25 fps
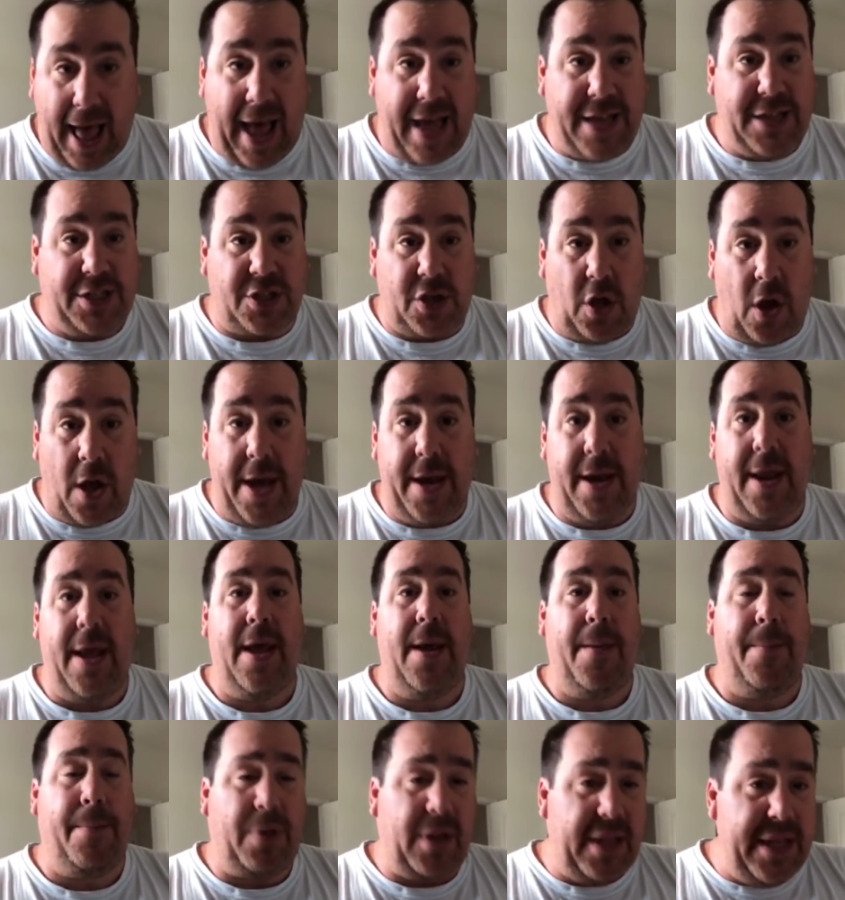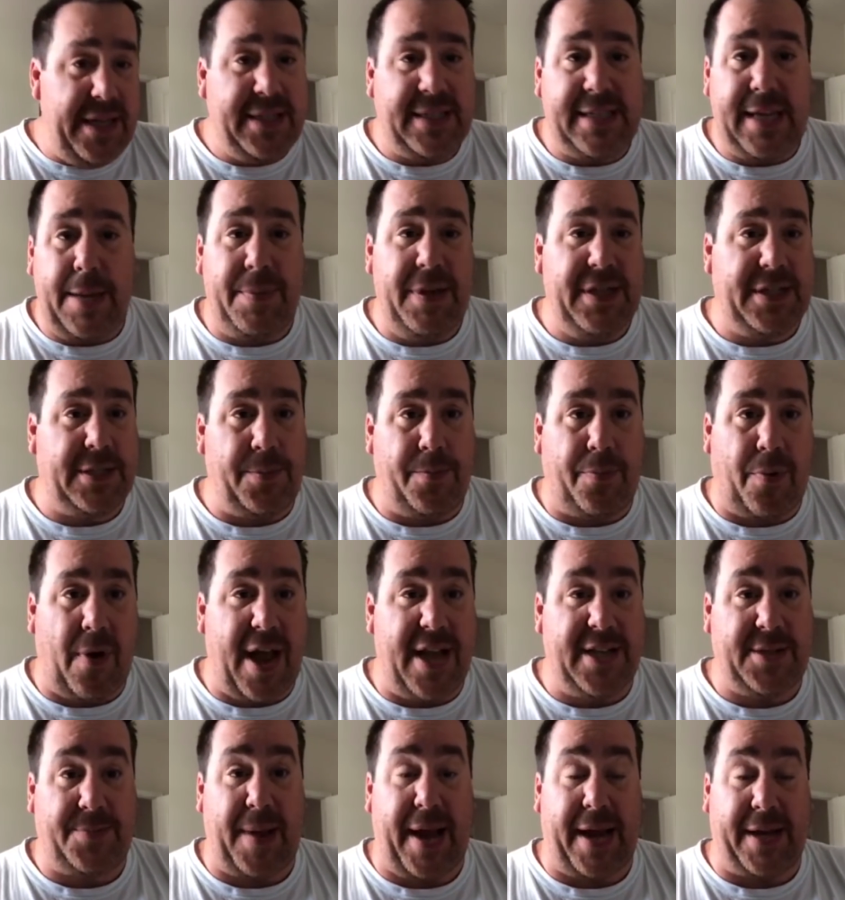I saw it. Please send me some
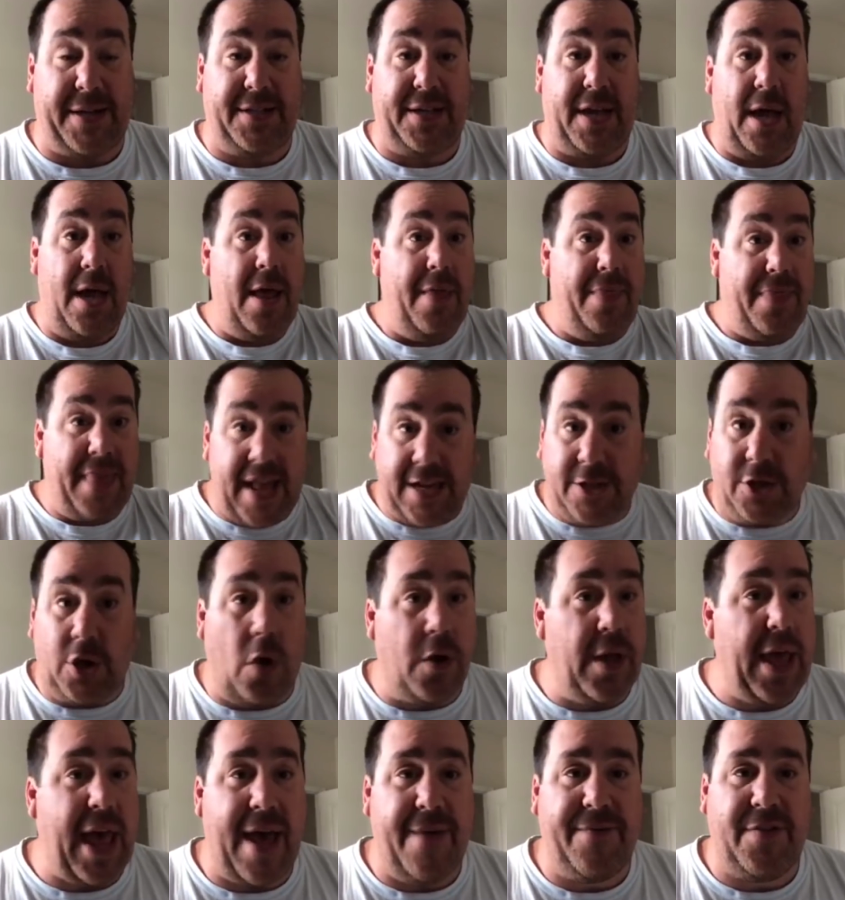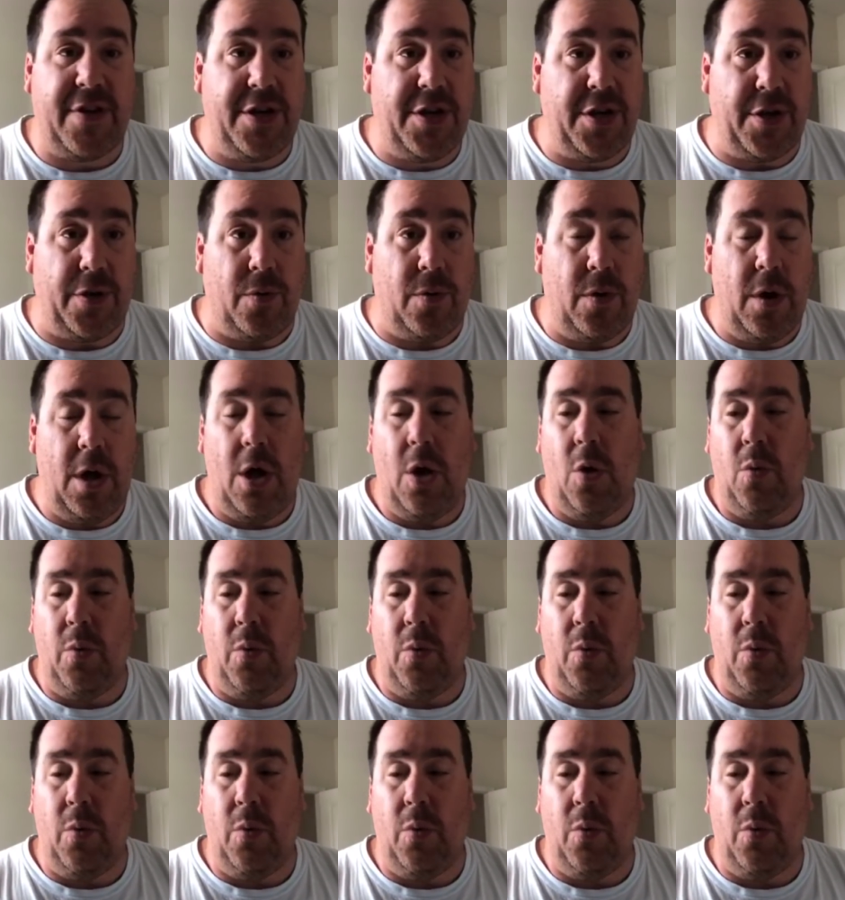prize packs. That's all you have to do.